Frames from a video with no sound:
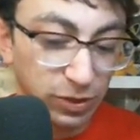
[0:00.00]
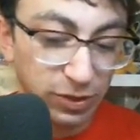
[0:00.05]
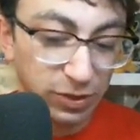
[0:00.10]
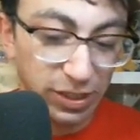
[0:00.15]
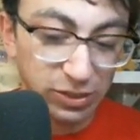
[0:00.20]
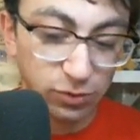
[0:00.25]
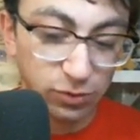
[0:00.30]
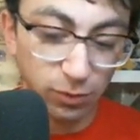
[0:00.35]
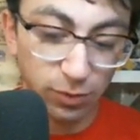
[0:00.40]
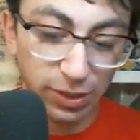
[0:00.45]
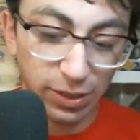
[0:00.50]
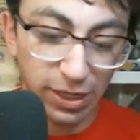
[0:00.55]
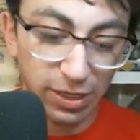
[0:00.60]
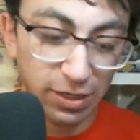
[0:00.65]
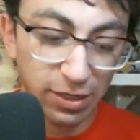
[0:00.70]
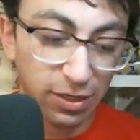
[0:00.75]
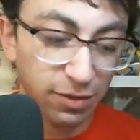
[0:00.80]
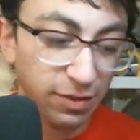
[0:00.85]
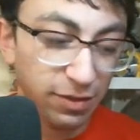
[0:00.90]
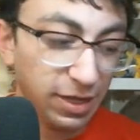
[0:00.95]
that's what we're
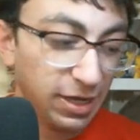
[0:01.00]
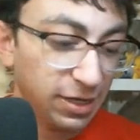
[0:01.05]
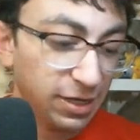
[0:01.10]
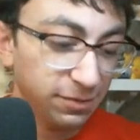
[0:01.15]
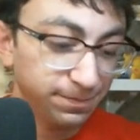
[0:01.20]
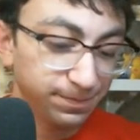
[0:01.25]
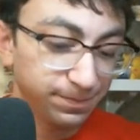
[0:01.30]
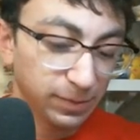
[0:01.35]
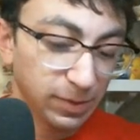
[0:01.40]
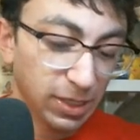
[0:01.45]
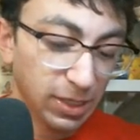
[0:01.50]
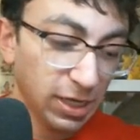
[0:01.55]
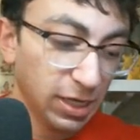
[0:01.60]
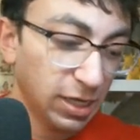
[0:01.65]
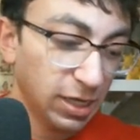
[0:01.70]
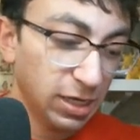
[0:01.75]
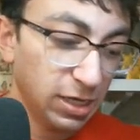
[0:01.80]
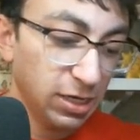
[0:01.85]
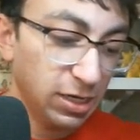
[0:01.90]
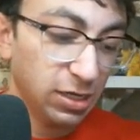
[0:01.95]
getting on that.
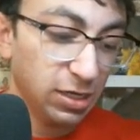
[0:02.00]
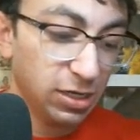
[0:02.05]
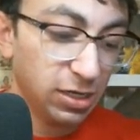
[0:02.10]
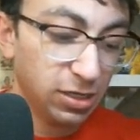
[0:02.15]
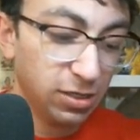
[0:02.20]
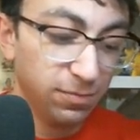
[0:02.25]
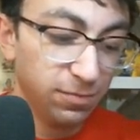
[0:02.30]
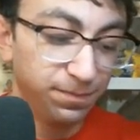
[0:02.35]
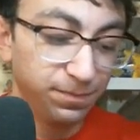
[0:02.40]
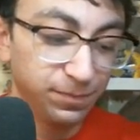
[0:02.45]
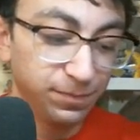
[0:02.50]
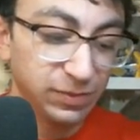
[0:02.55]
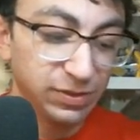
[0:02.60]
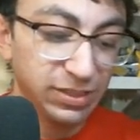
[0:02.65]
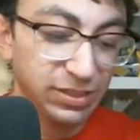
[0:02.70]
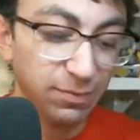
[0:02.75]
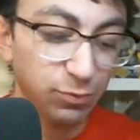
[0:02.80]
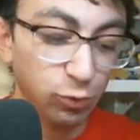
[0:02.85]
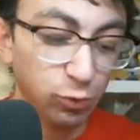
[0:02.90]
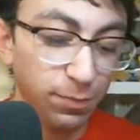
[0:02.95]
And um,
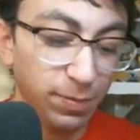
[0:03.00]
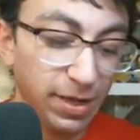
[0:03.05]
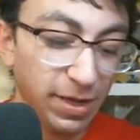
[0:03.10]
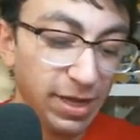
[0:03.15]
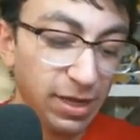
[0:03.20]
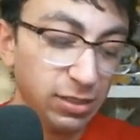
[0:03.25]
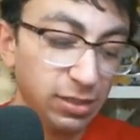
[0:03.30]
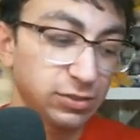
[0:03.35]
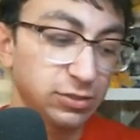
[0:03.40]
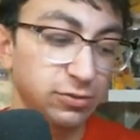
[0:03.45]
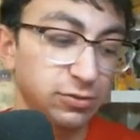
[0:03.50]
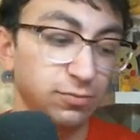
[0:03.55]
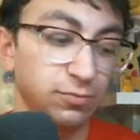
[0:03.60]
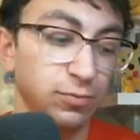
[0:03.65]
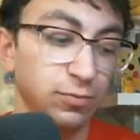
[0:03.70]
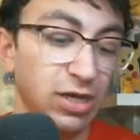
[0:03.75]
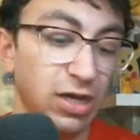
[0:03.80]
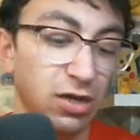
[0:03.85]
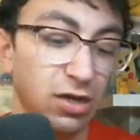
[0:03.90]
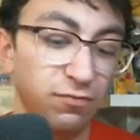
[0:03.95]
same three packs.
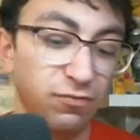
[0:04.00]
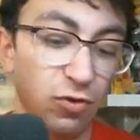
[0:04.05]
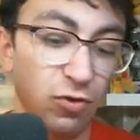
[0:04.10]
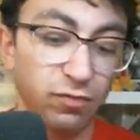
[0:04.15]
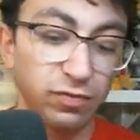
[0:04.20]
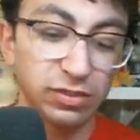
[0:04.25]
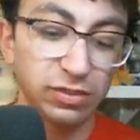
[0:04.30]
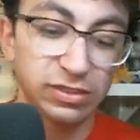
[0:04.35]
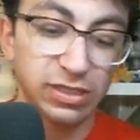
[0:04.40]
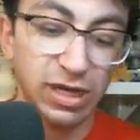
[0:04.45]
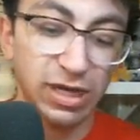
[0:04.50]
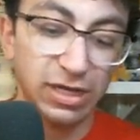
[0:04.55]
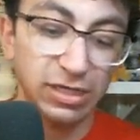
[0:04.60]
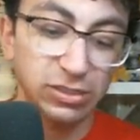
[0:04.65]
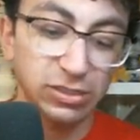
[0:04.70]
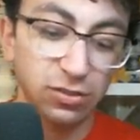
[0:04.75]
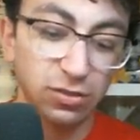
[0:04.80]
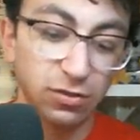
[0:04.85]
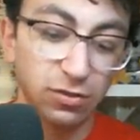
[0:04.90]
We got Evolving Skies,